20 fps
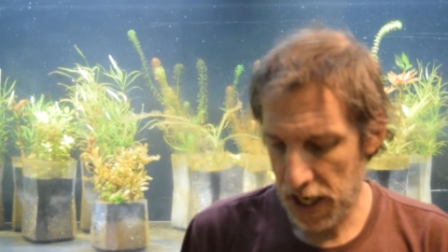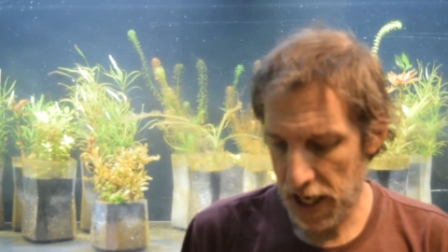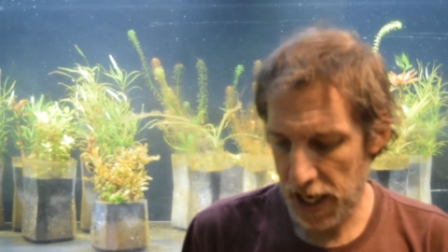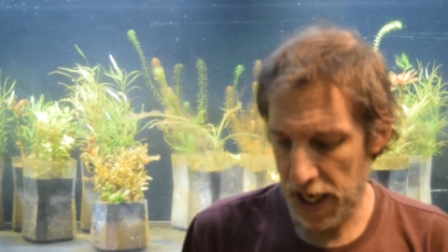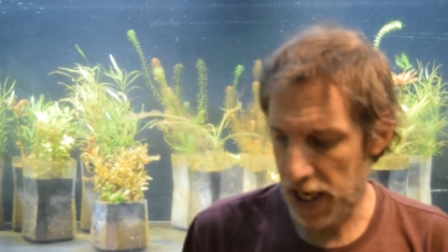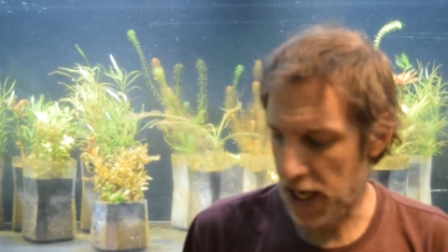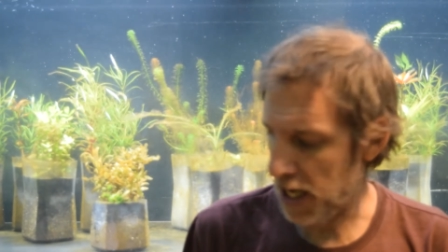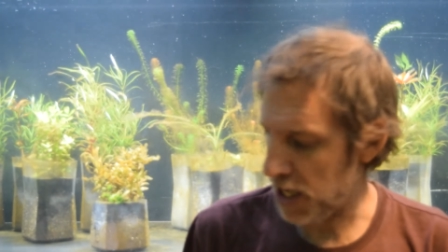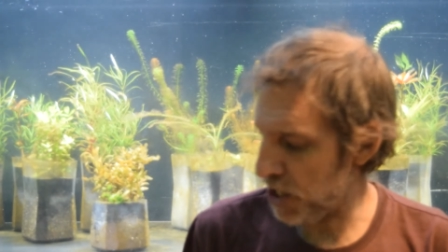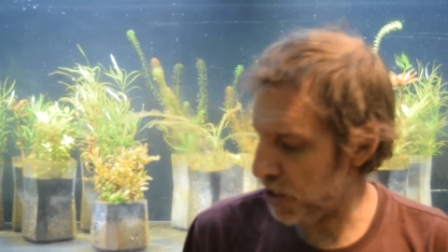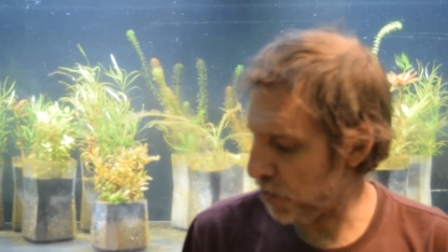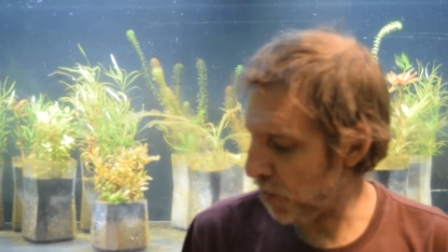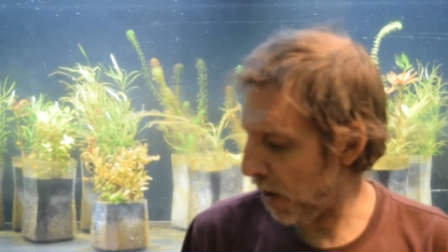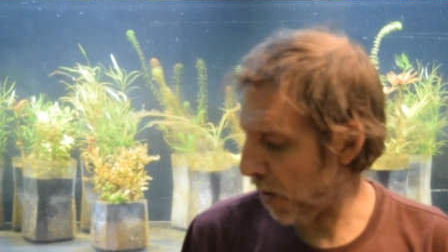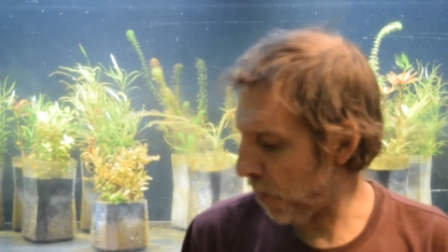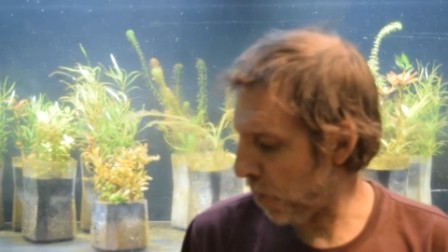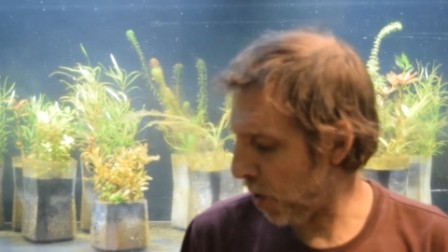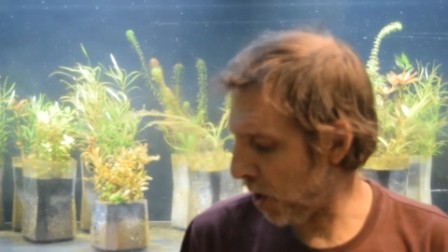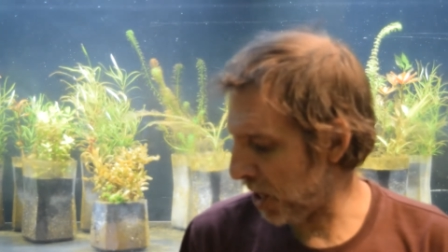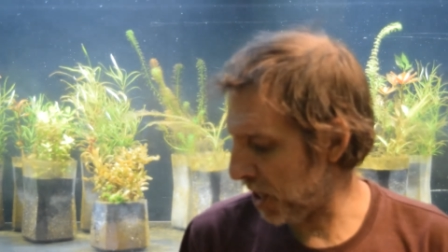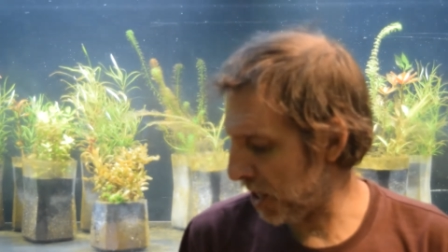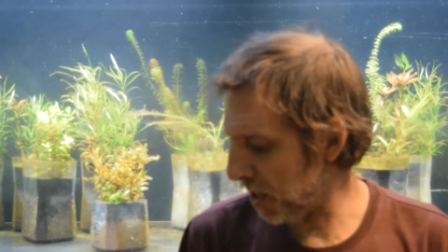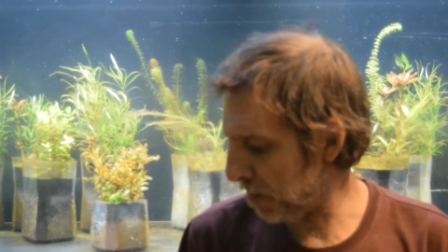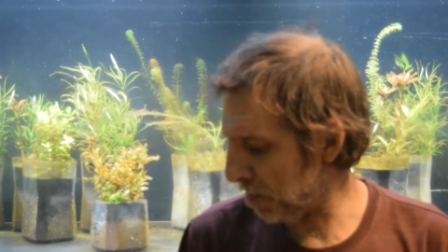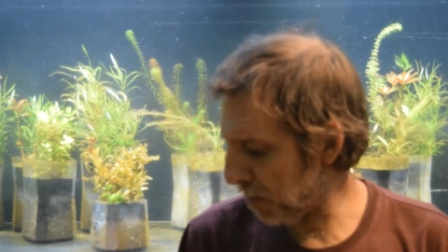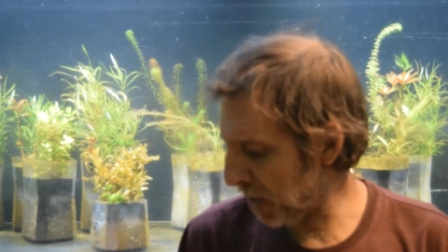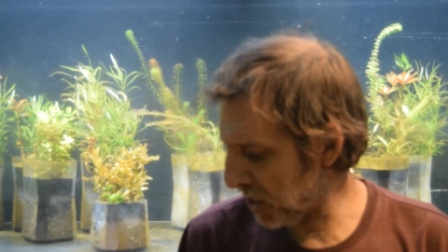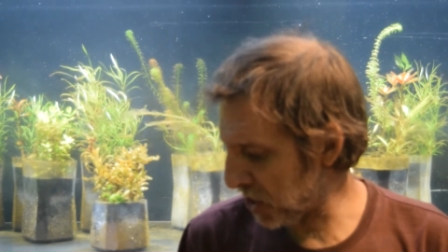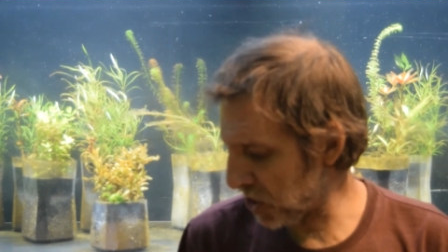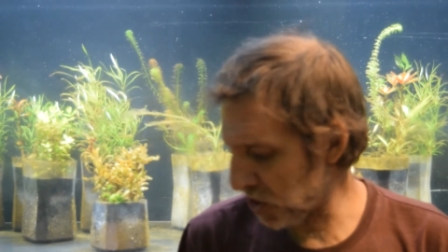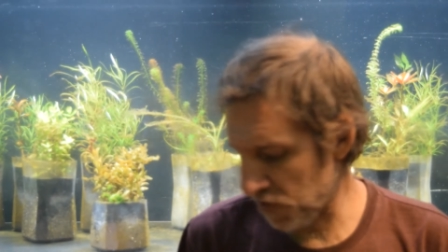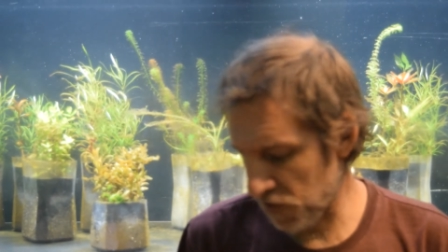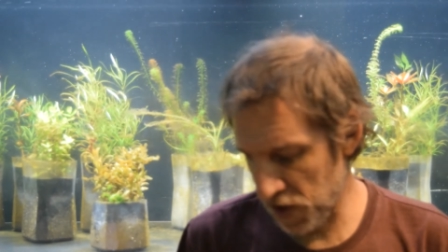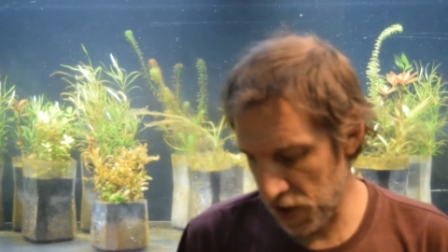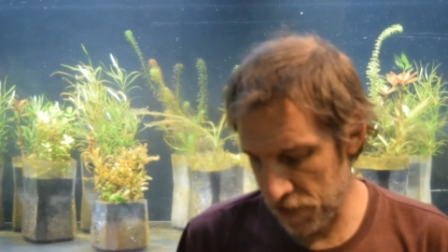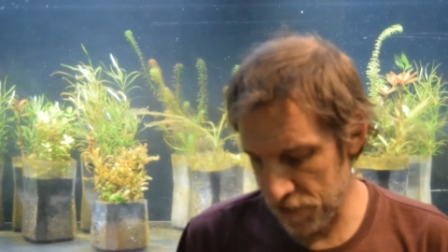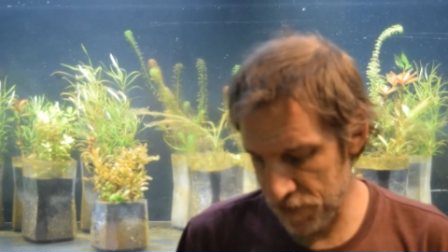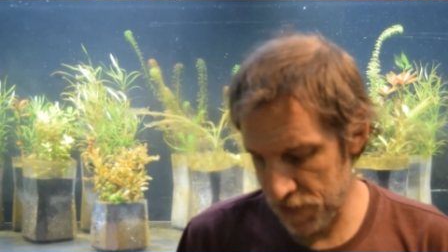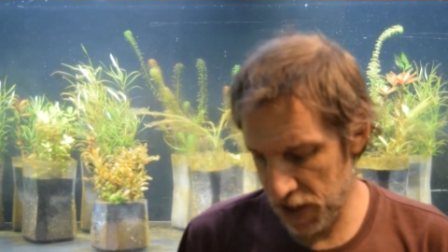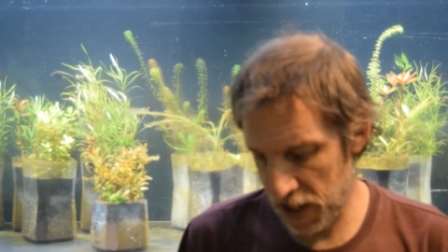and I knew I wanted a bunch of
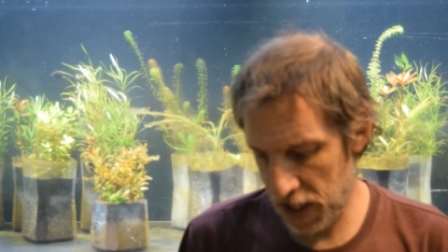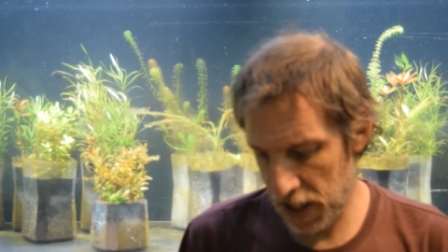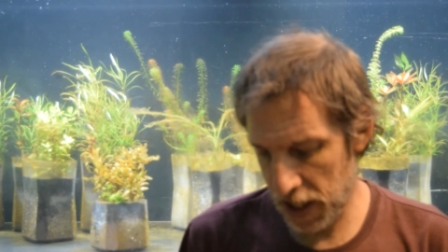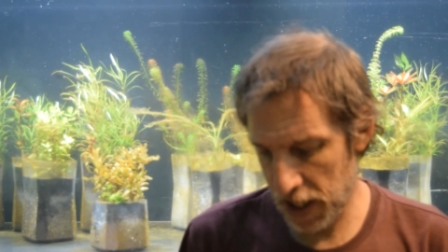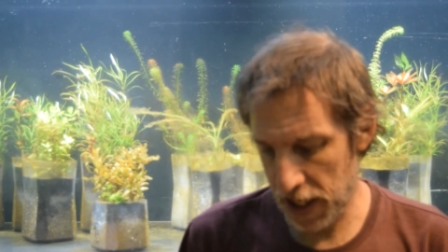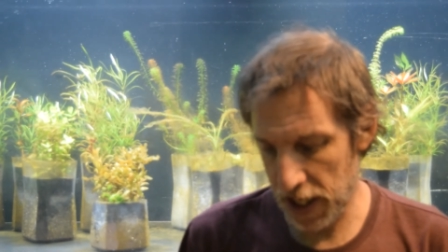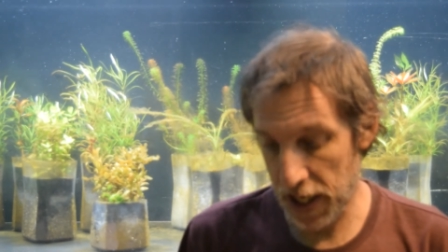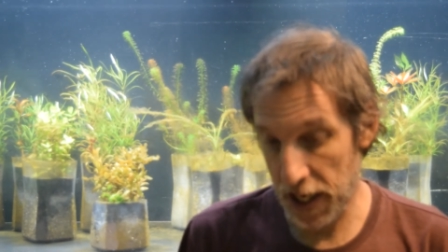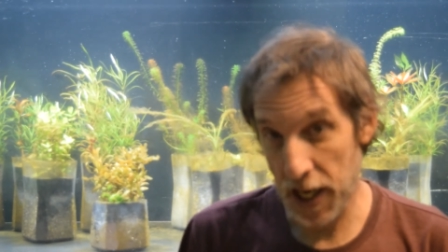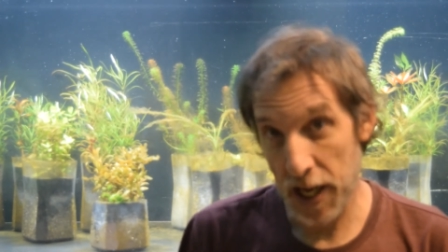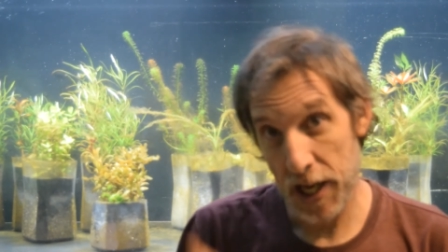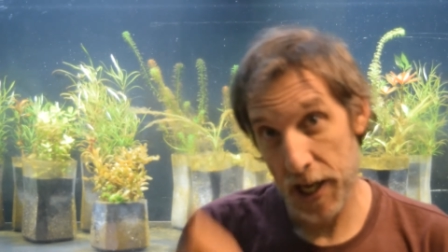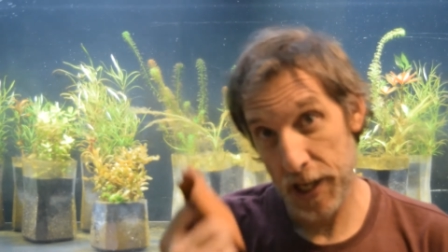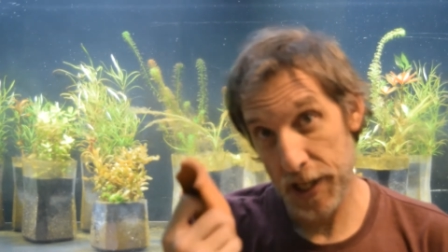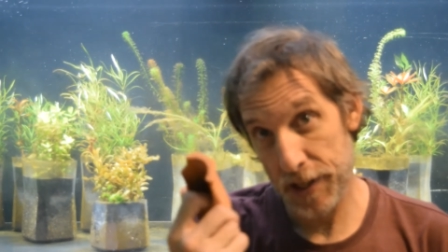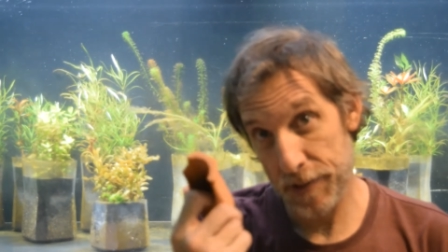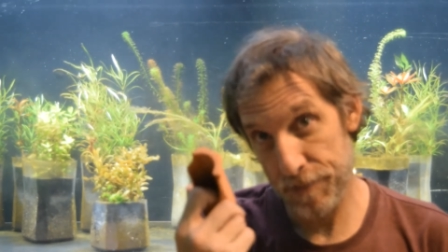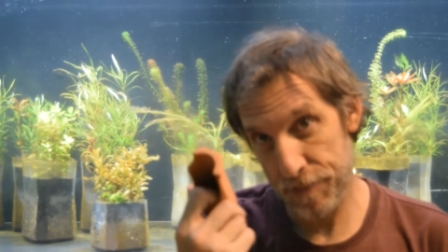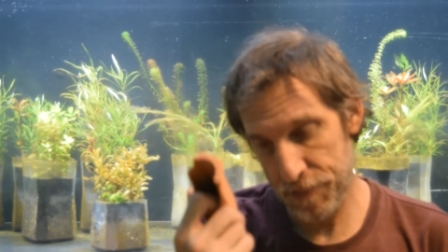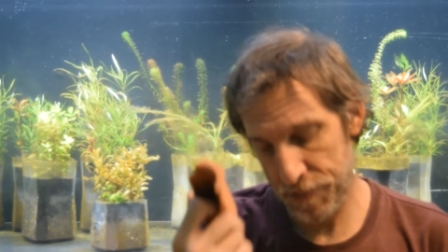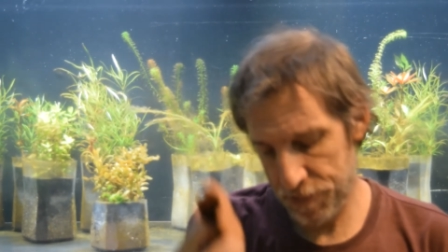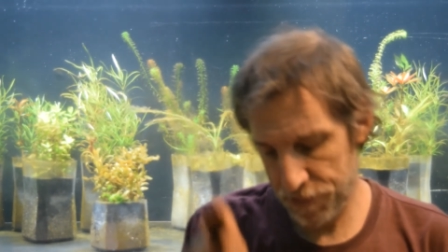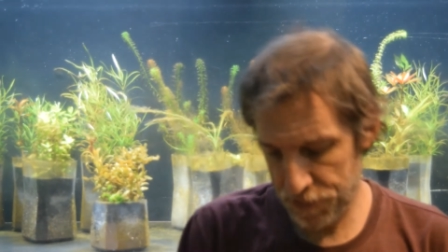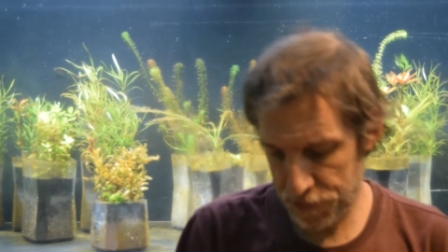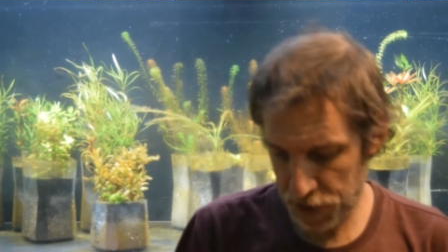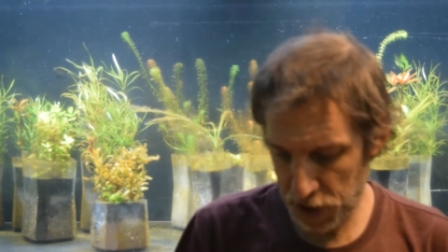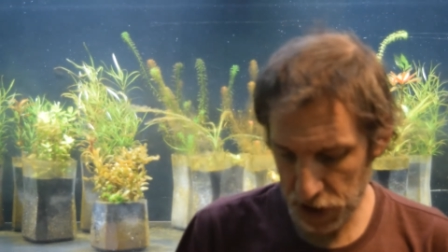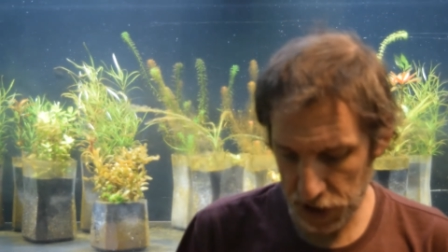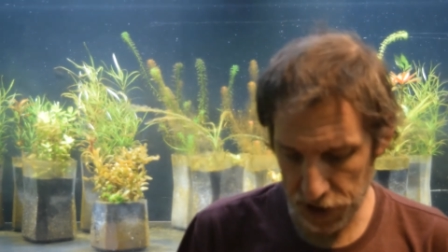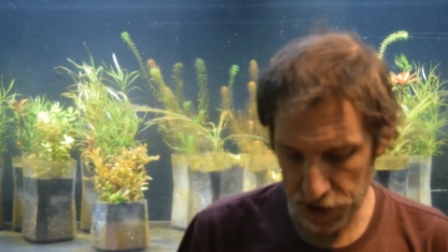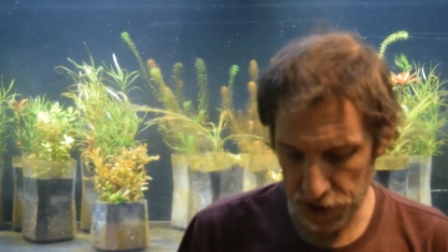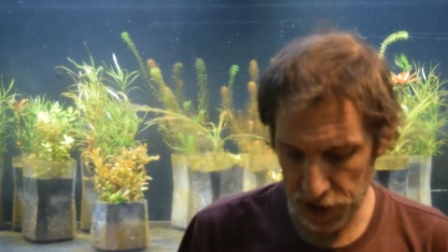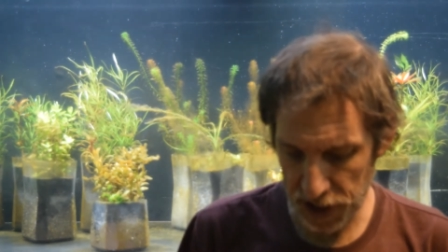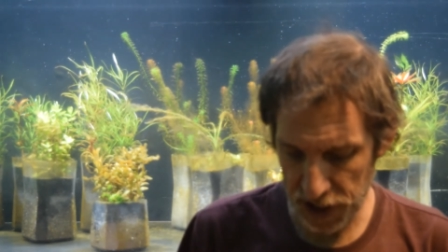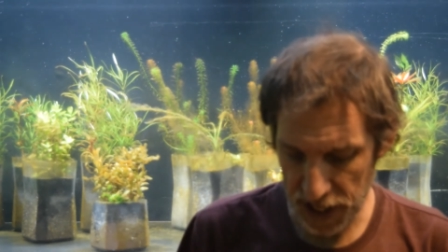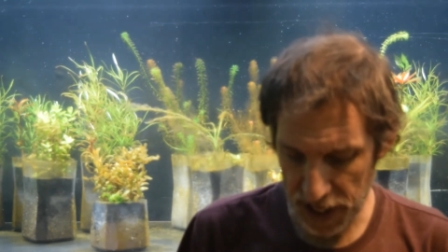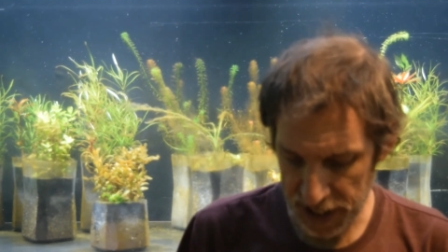them, clearly they